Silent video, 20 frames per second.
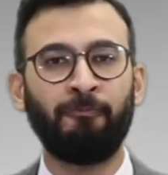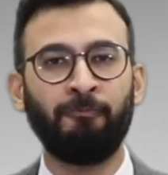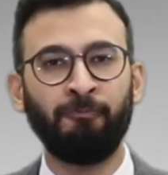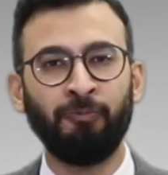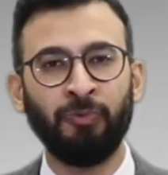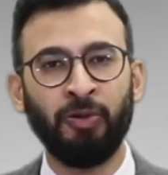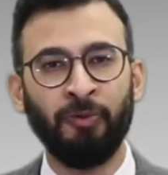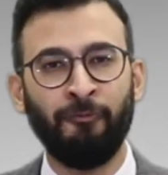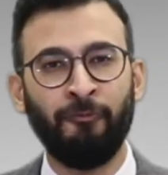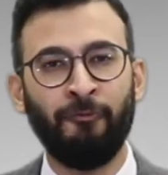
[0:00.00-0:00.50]

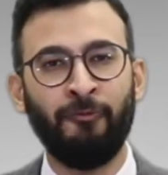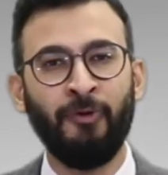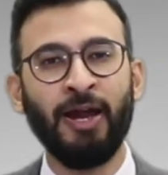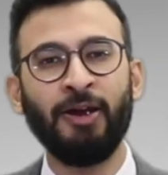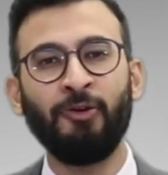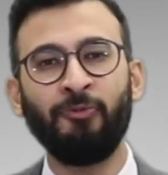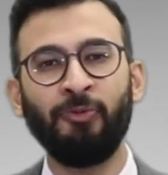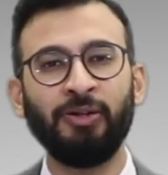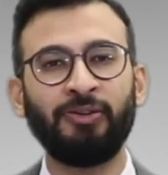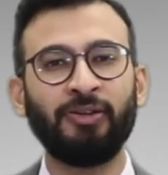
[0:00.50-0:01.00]
The
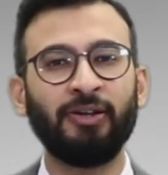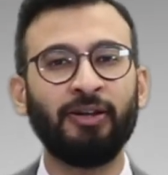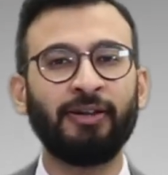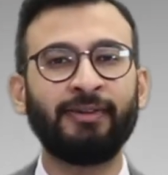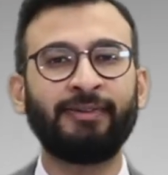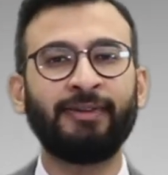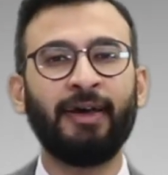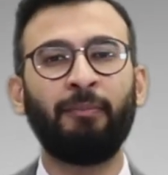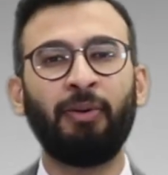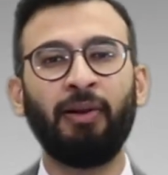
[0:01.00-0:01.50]
very recent
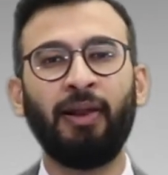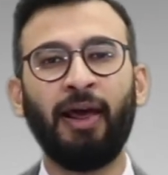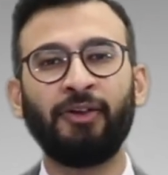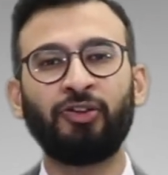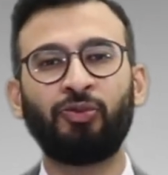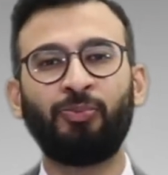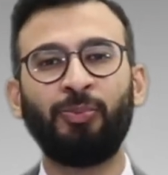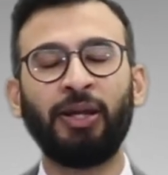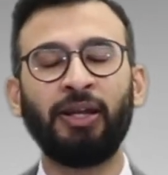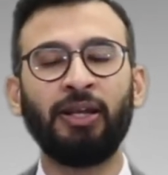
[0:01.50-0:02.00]
example
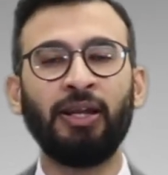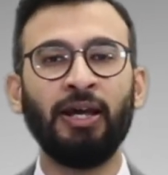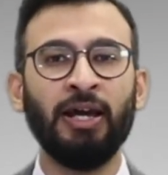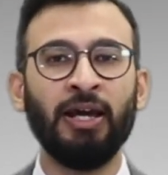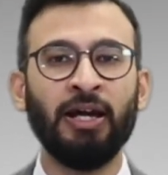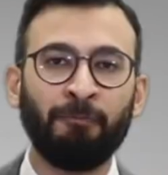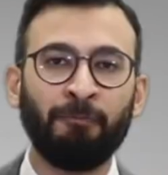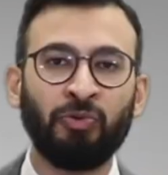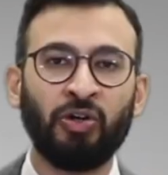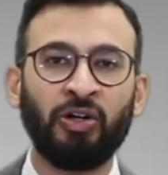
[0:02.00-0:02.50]
has been
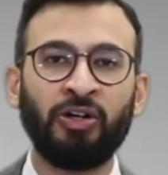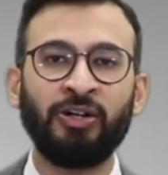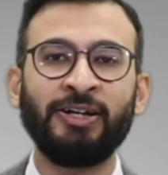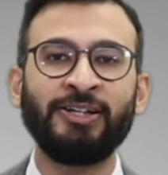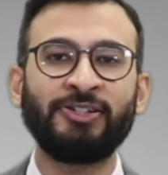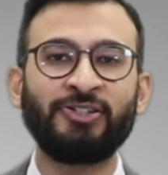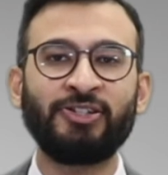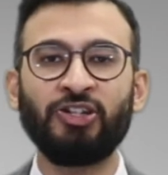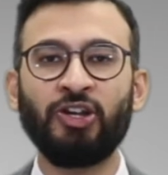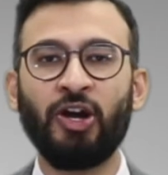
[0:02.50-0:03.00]

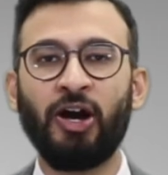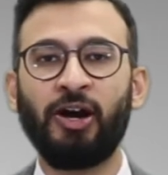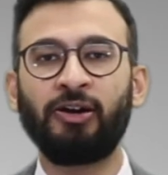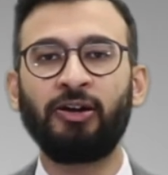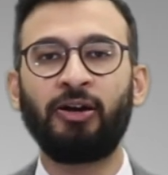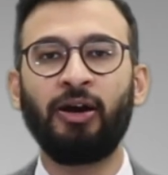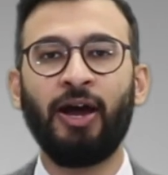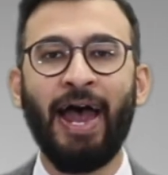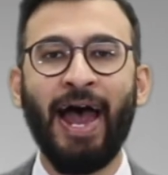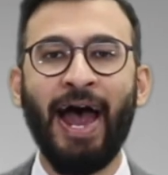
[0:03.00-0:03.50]
Ernst &
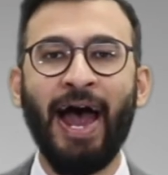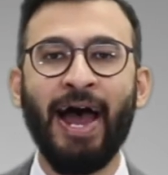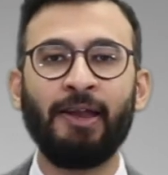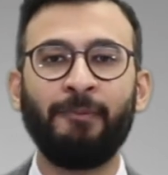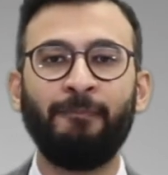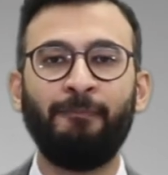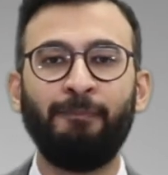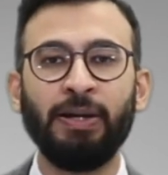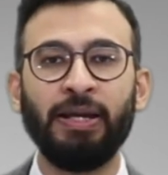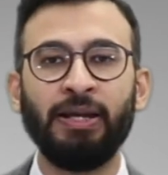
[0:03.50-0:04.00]
Young
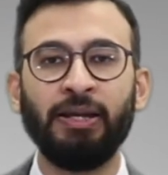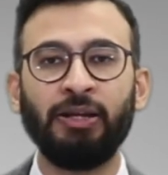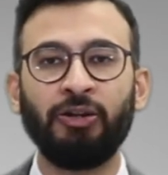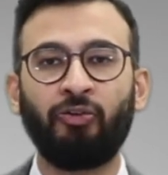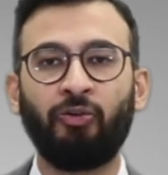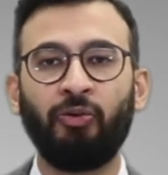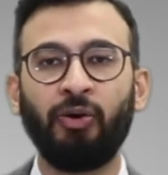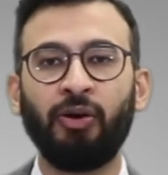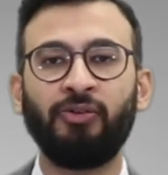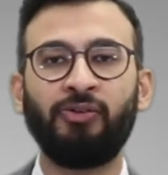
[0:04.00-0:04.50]
had been
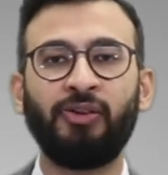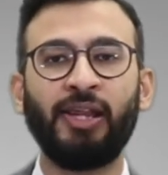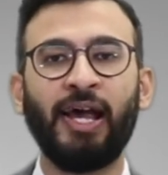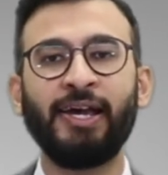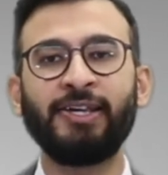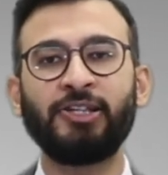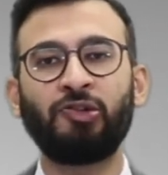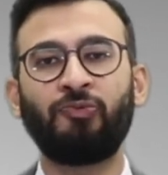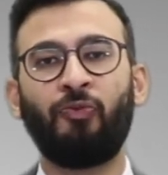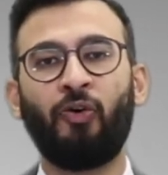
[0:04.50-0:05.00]

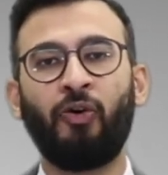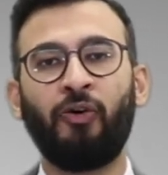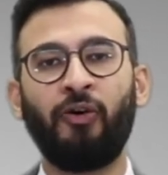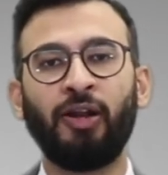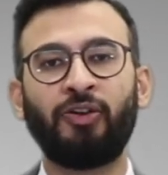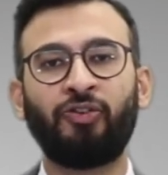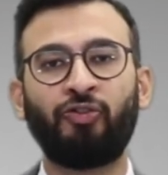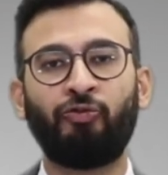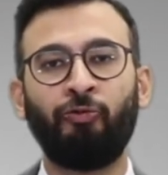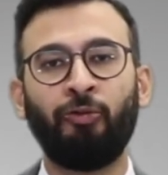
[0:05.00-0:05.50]
criticized for
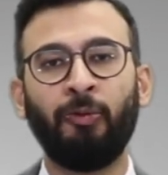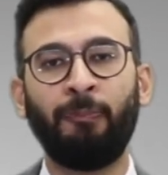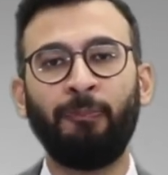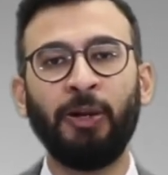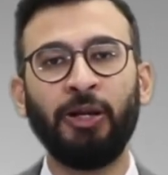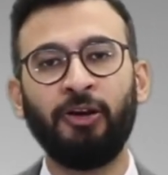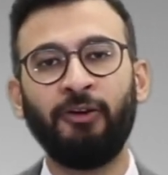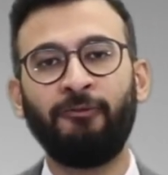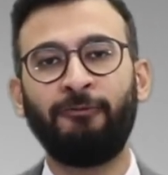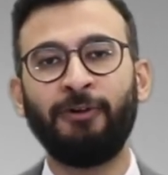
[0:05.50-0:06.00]
its
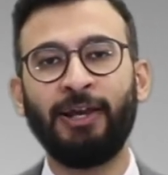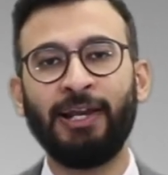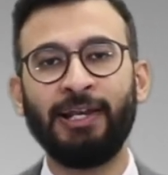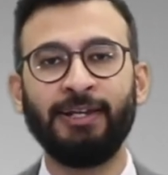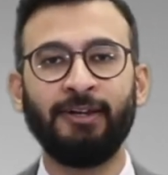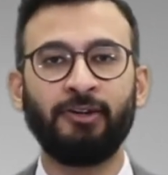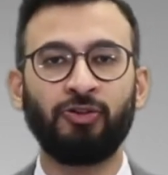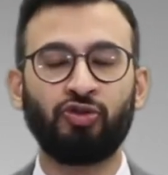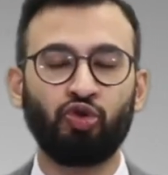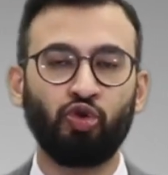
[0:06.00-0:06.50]
repeated
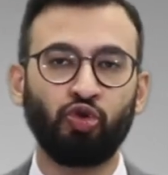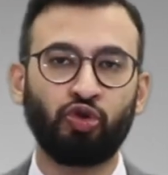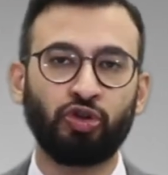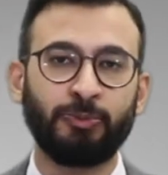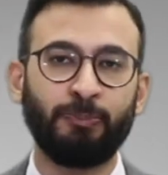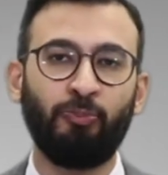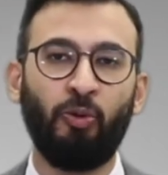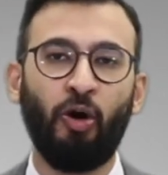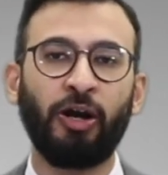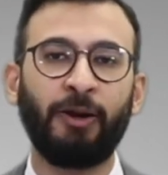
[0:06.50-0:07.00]
failures to
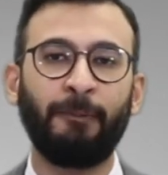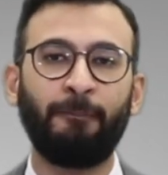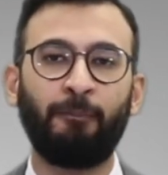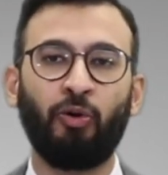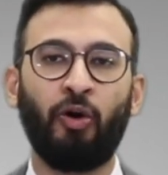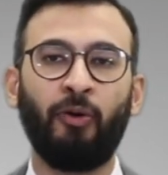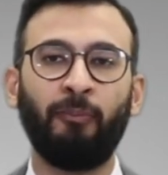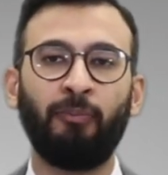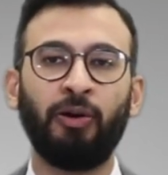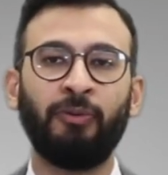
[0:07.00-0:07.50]
spot
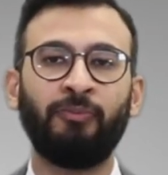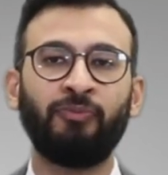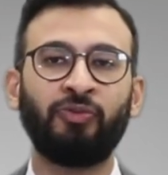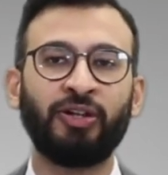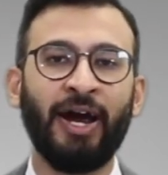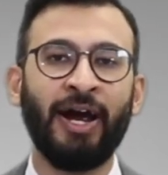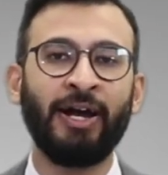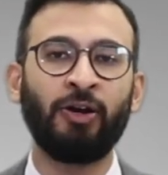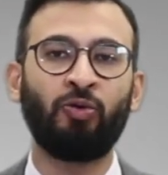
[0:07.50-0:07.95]
problems at